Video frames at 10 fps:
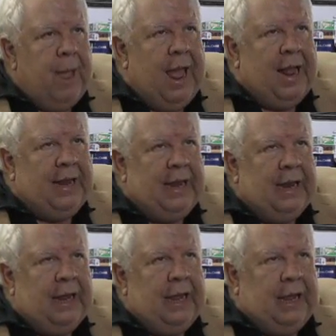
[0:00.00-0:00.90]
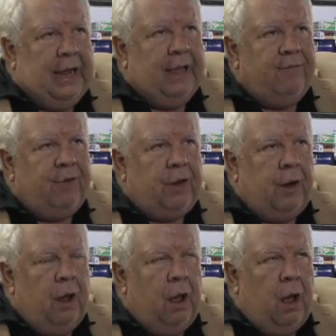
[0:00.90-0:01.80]
At any
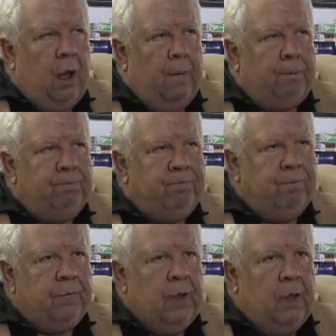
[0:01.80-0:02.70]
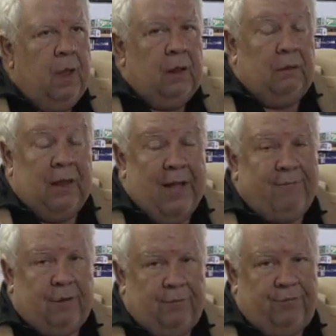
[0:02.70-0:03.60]
given um,
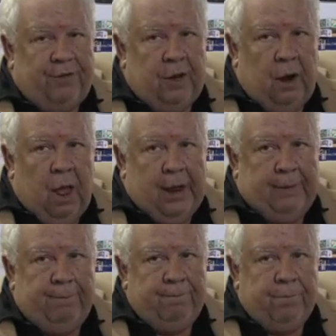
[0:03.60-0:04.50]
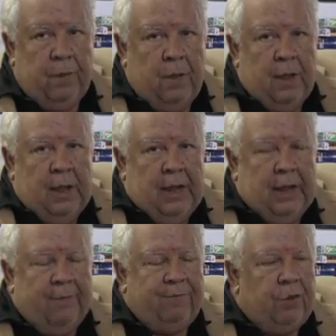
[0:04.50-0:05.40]
level of sunlight,
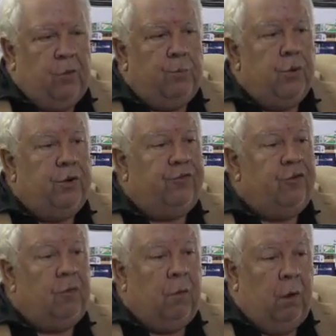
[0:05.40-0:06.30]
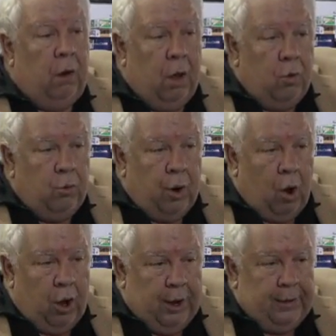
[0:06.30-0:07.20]
if you put a certain load
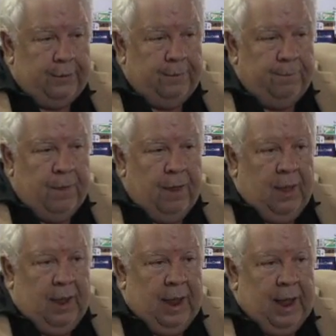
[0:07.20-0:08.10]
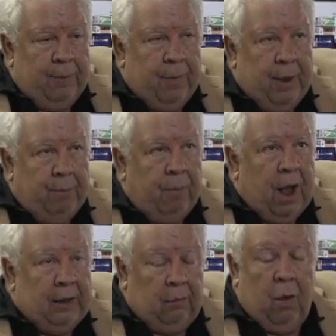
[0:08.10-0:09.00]
on it, and, and
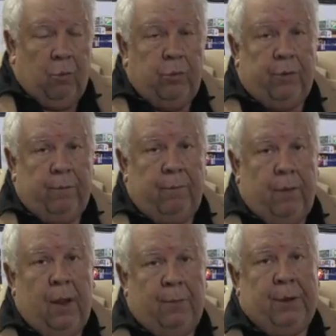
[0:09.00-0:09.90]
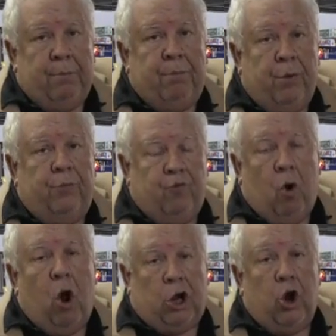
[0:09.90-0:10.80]
by load, I mean put
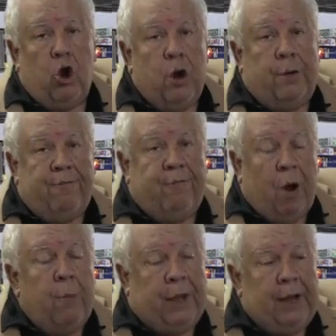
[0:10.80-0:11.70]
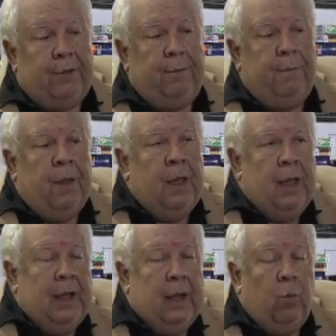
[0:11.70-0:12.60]
draw current from it,
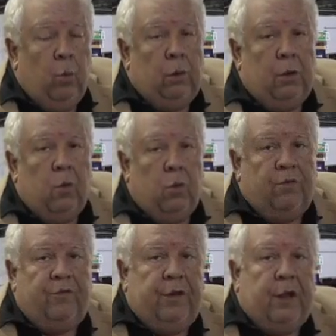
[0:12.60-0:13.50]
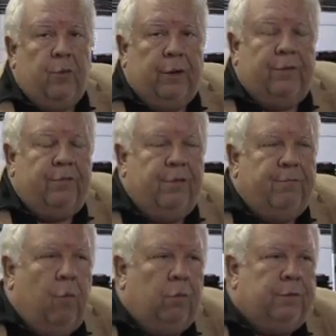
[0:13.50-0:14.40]
it will of course decrease the
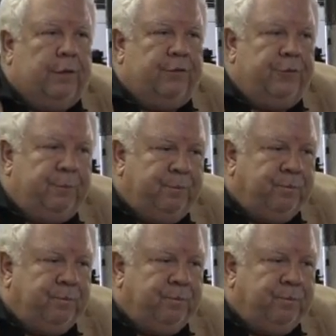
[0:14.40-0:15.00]
voltage.